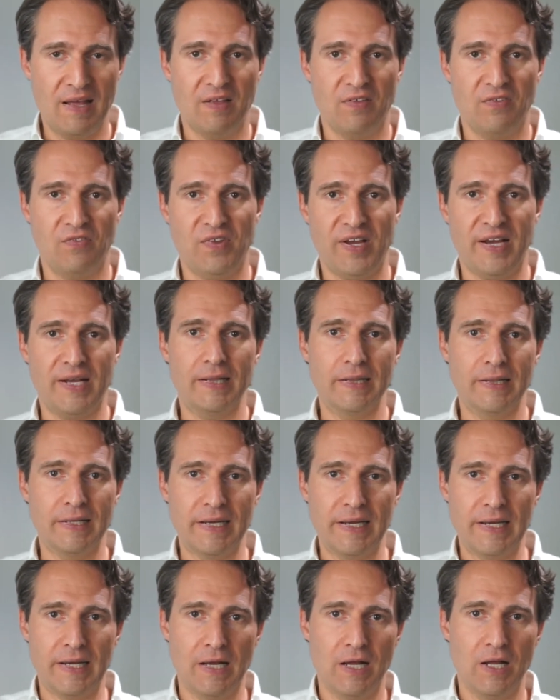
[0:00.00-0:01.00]

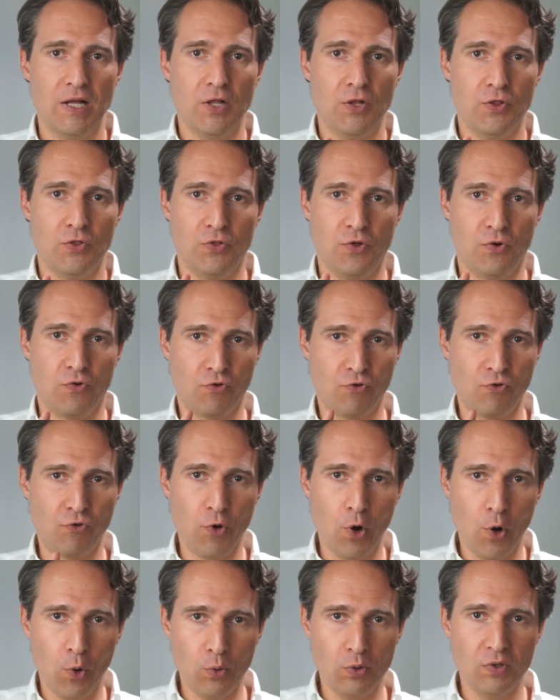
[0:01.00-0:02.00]
Secondly, the
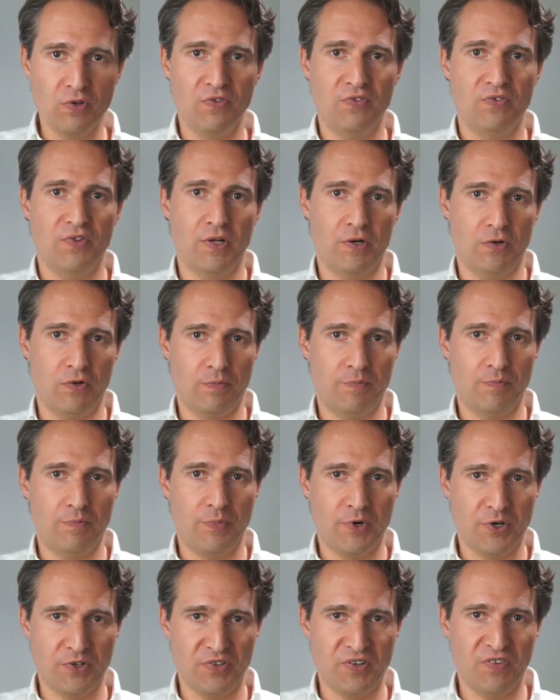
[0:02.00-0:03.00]
roles that are
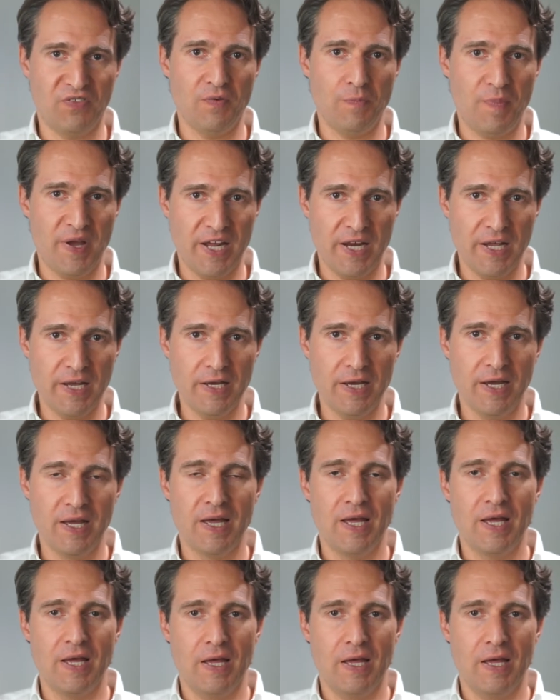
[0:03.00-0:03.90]
participating.